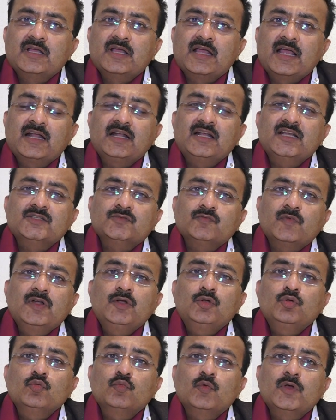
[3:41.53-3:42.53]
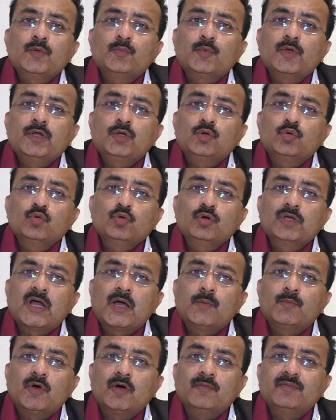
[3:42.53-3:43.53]
at least 1 to 1.2
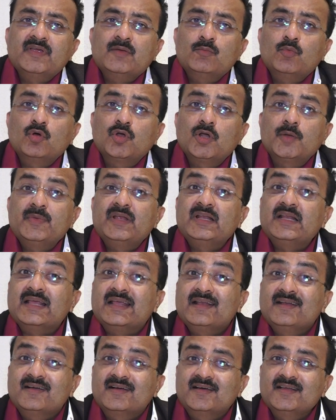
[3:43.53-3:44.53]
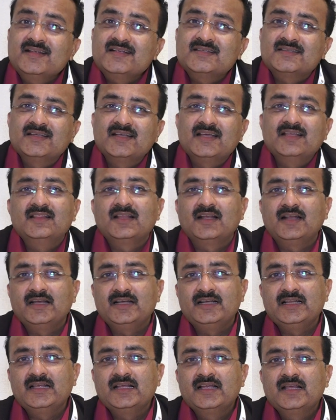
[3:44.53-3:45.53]
gram of hemoglobin increase in the
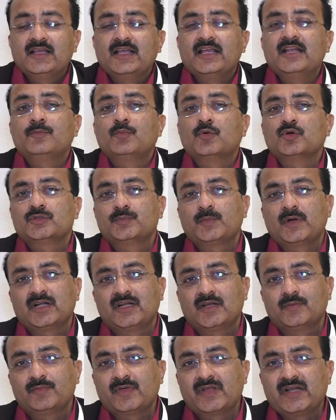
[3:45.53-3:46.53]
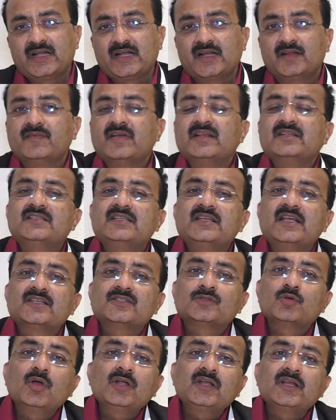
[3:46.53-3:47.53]
lady in postpartum period when she has
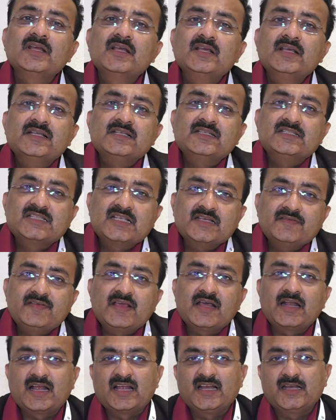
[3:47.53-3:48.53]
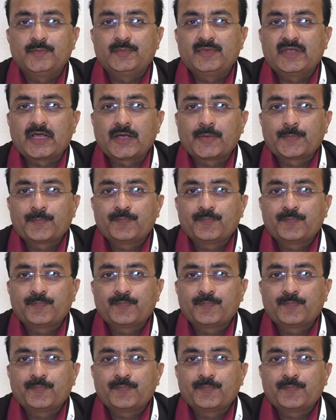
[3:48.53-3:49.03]
got severe anemia.